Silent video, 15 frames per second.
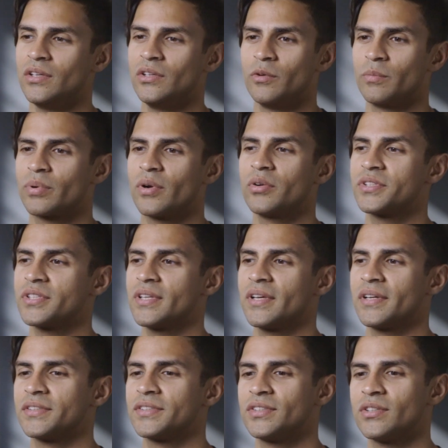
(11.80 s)
you approach
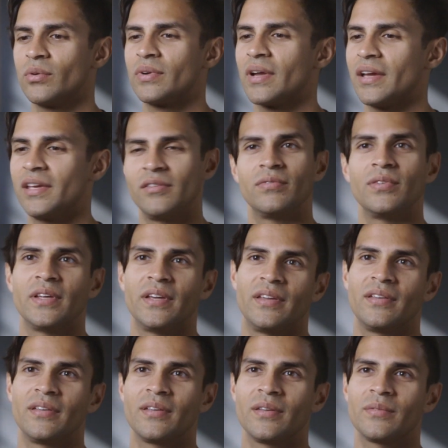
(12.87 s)
things so
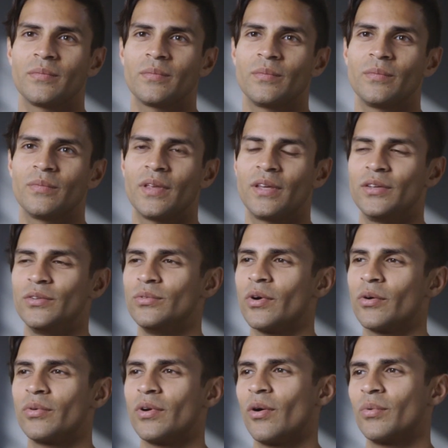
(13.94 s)
naively that you
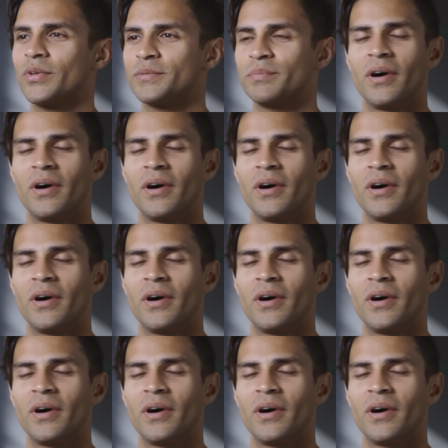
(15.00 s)
don't know what's